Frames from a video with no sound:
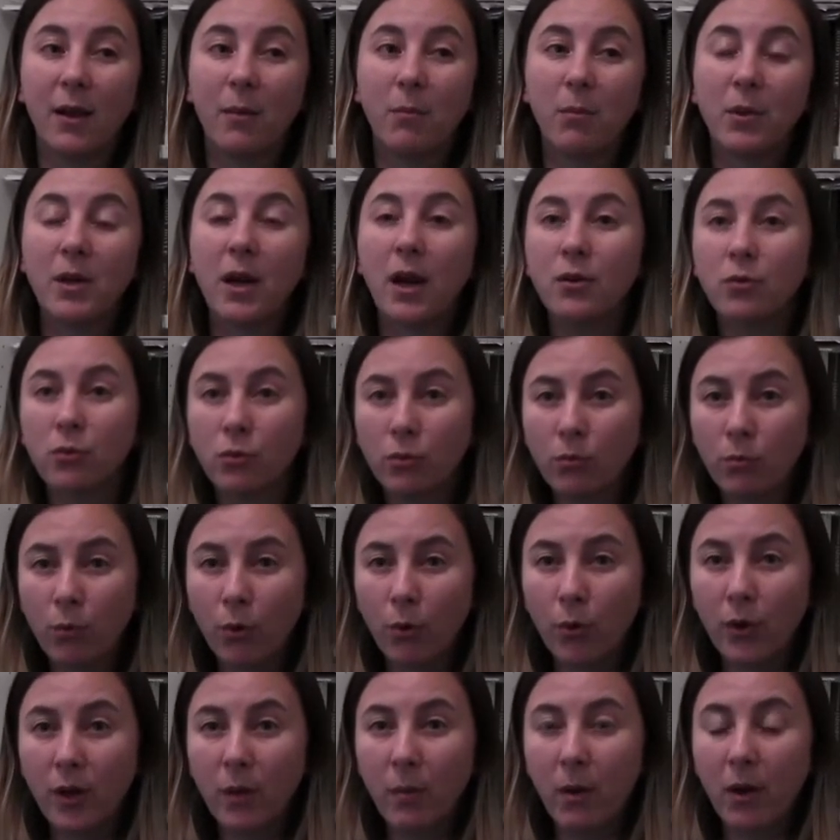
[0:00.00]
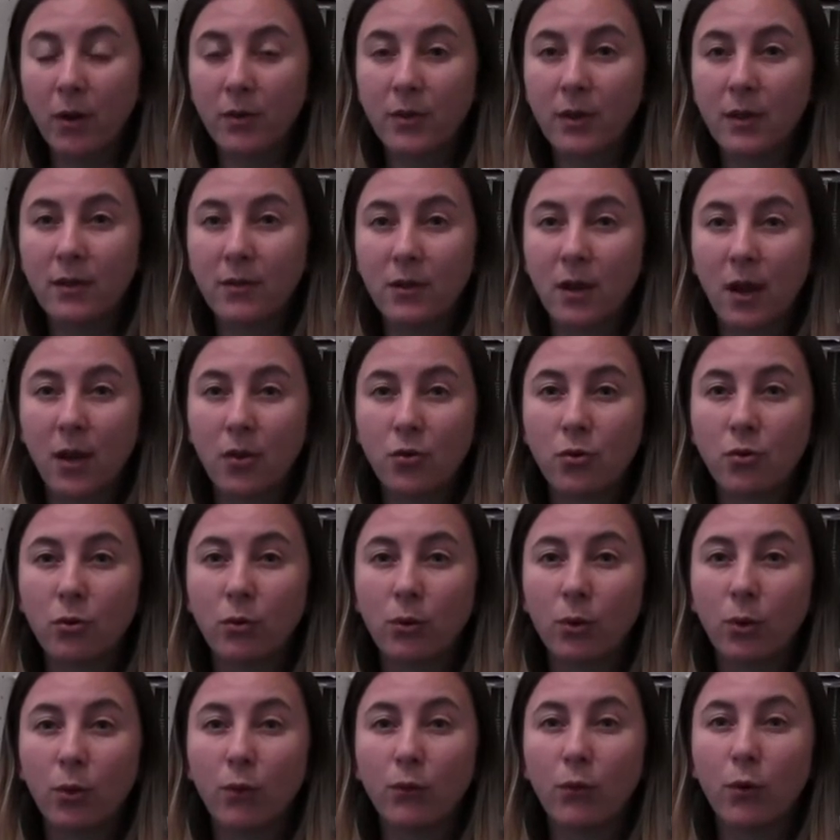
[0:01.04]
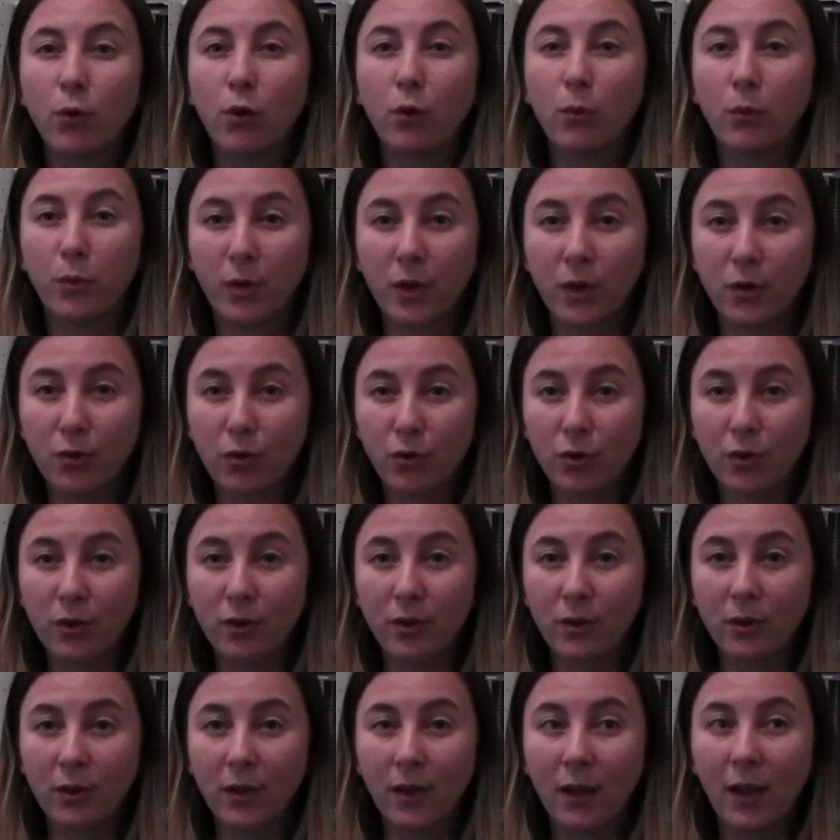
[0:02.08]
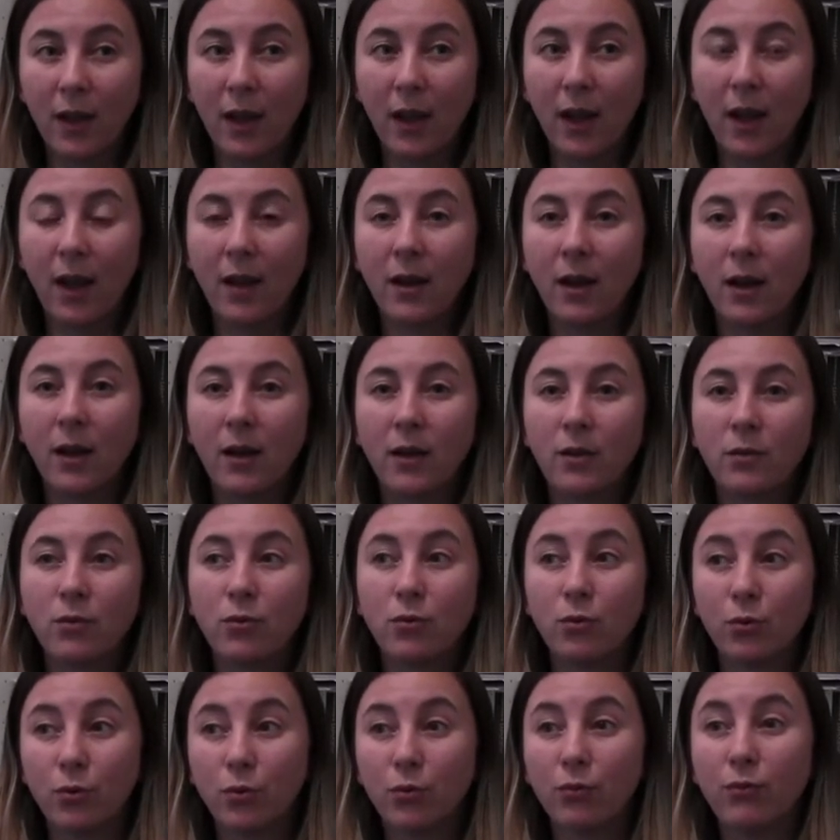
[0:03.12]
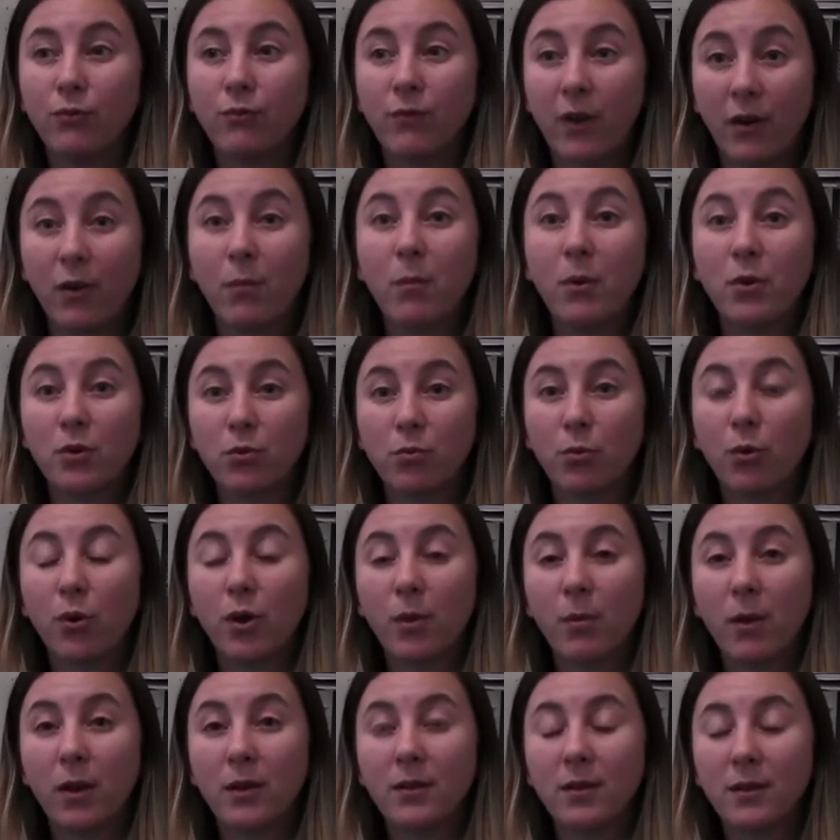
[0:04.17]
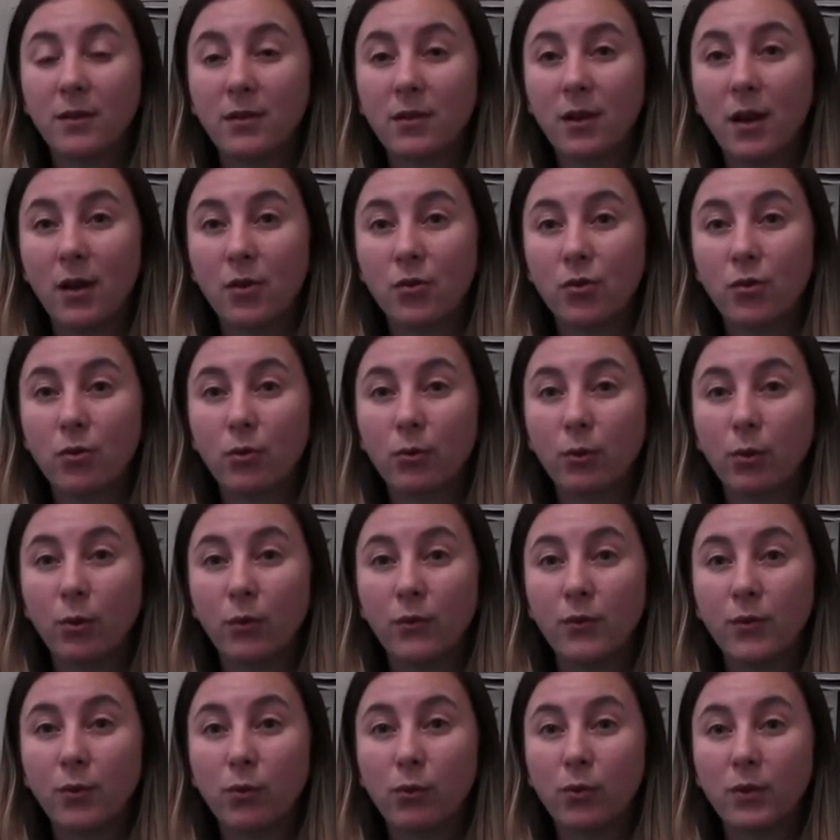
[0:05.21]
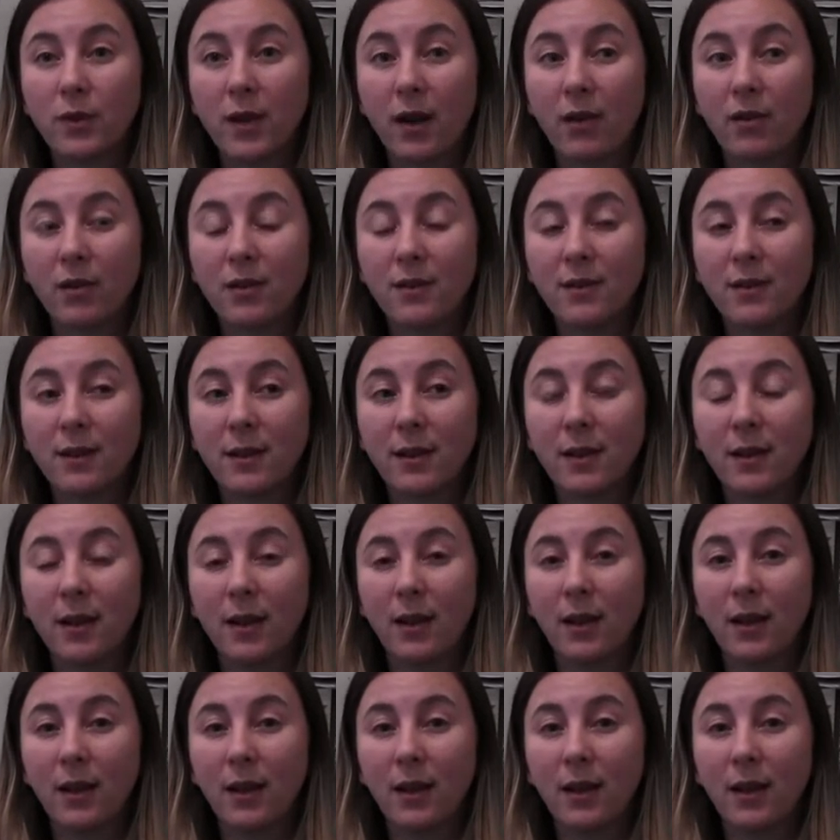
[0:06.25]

But I do worry about the international law of cooperation, and I do very much worry about the international law of solidarity.